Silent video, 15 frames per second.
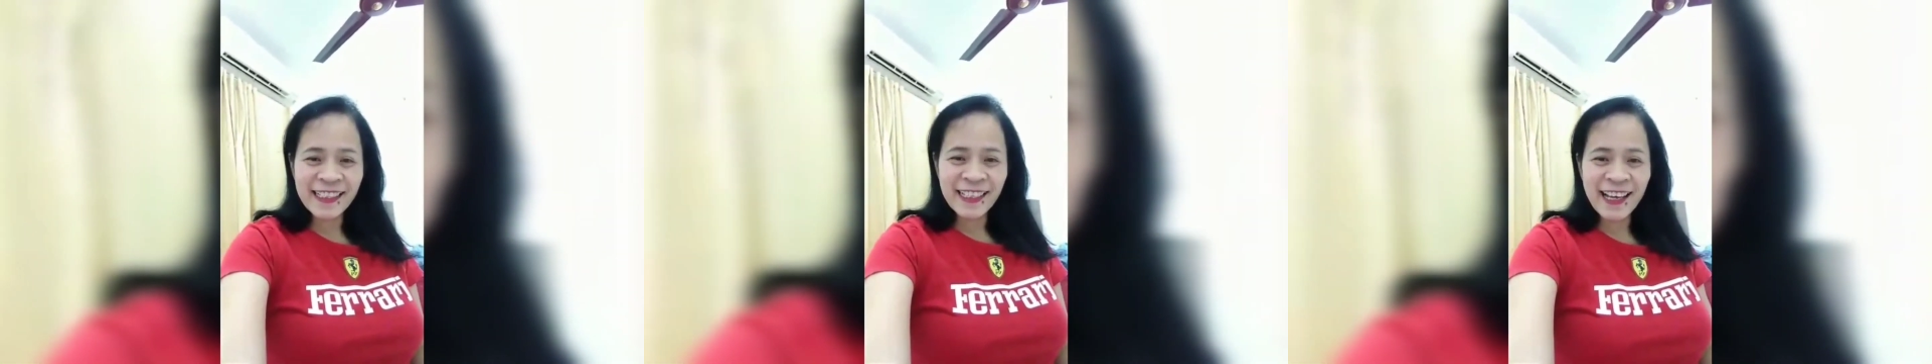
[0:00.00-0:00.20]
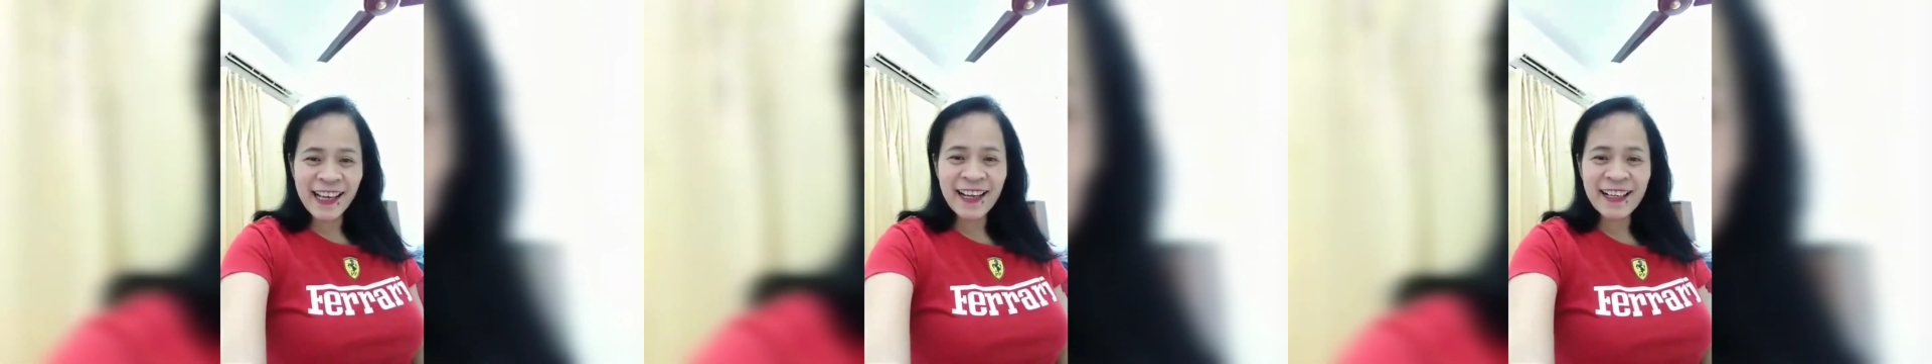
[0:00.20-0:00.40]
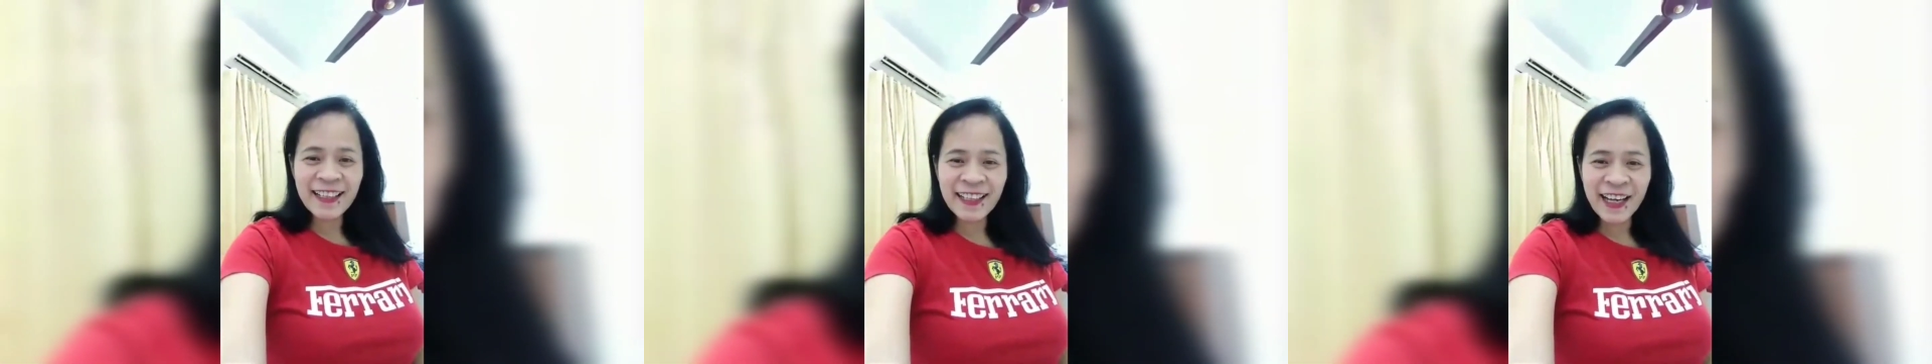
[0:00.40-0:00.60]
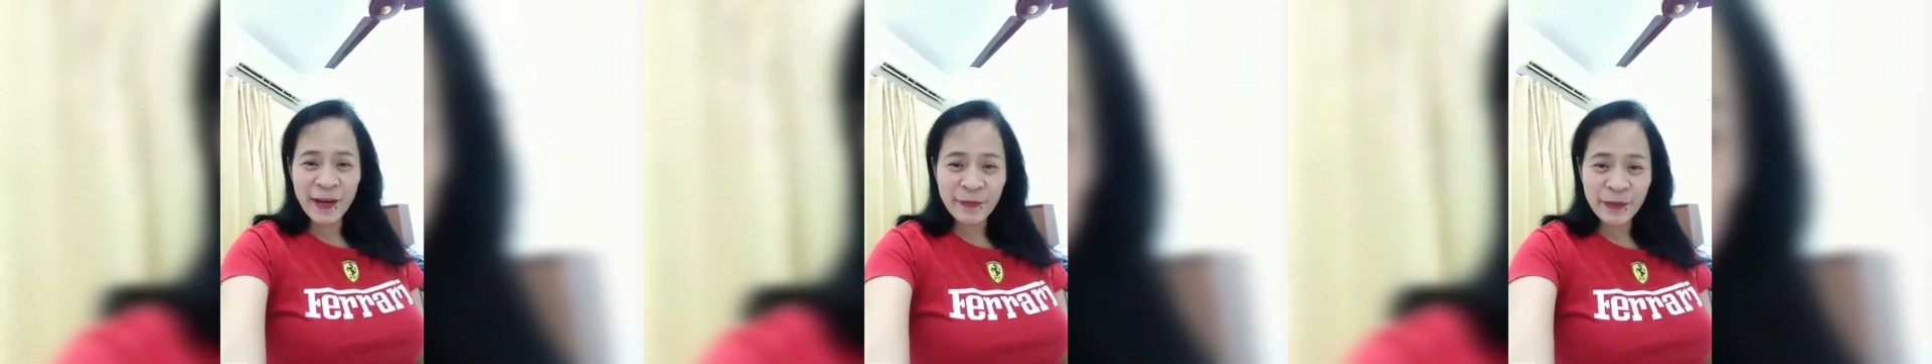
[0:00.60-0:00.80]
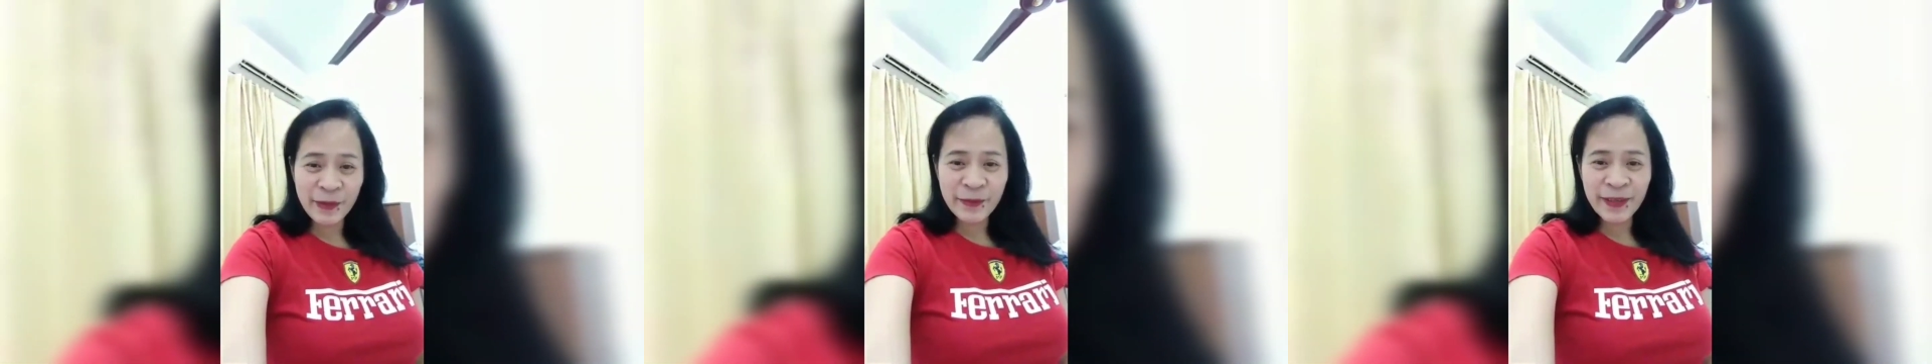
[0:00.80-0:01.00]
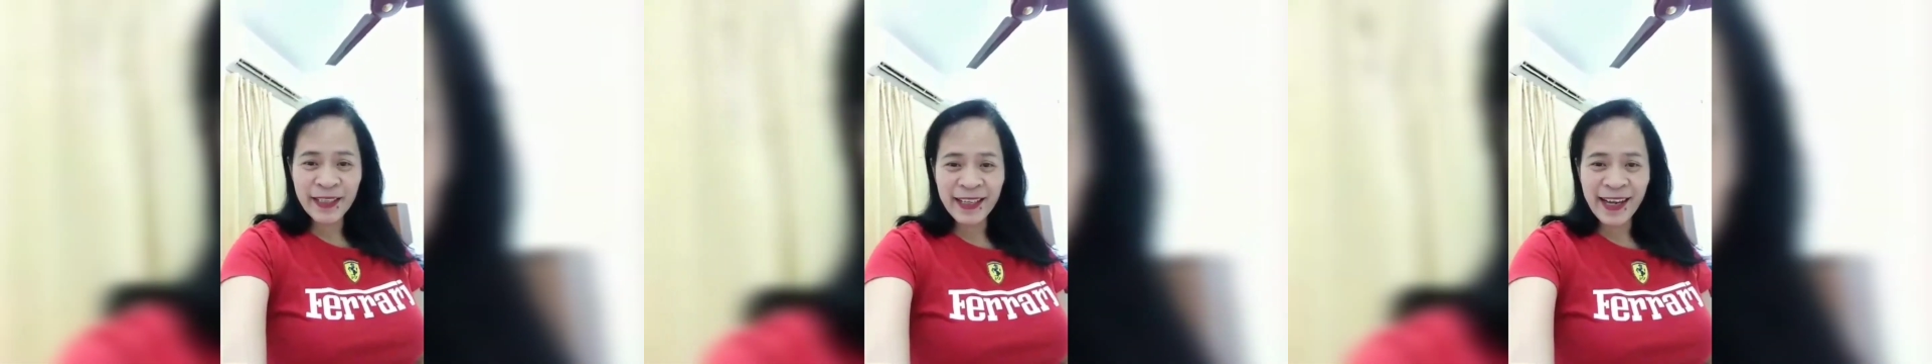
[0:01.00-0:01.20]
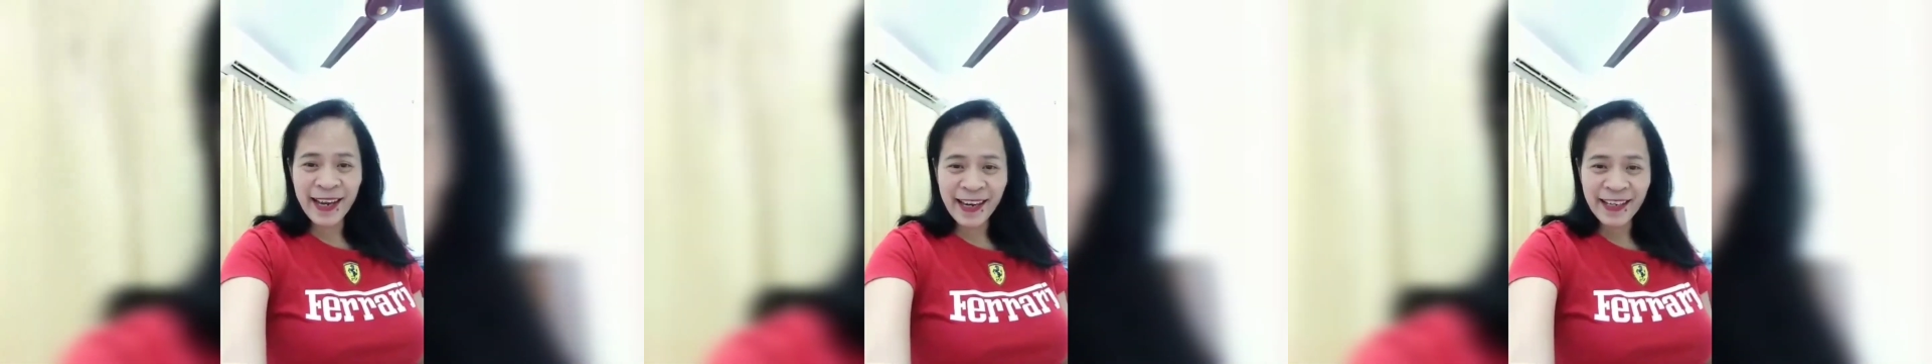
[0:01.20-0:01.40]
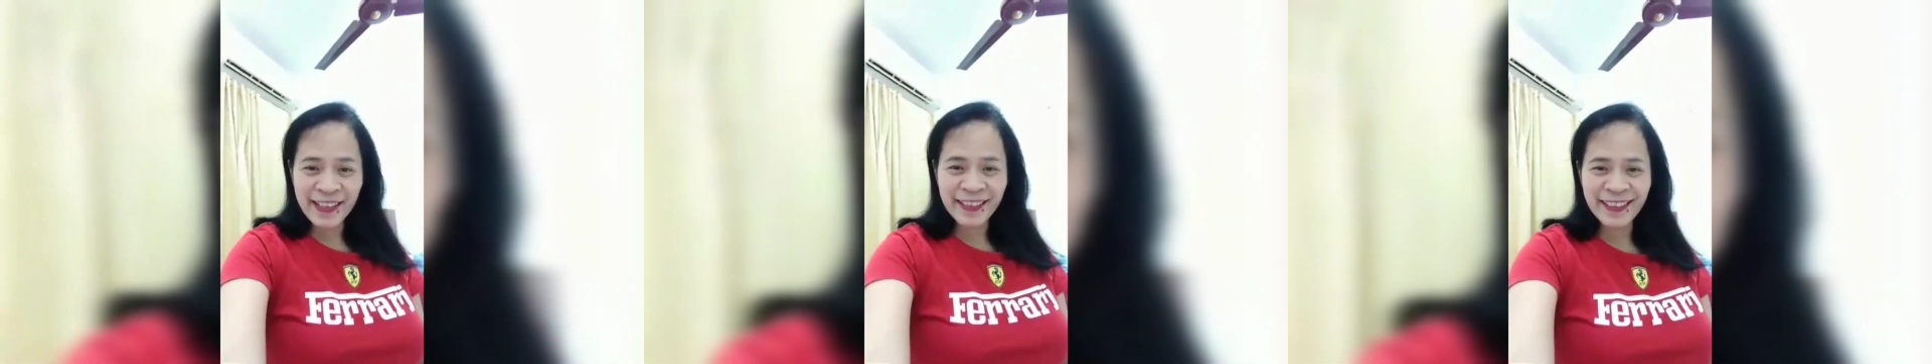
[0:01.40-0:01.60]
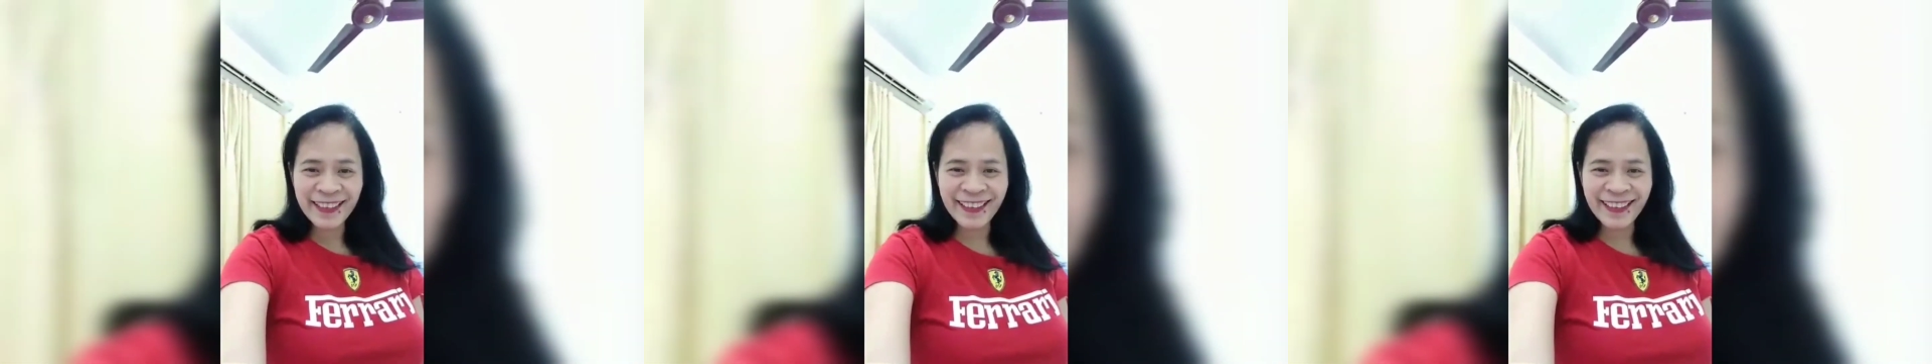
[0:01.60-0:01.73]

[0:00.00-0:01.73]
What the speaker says: isang happy birthday.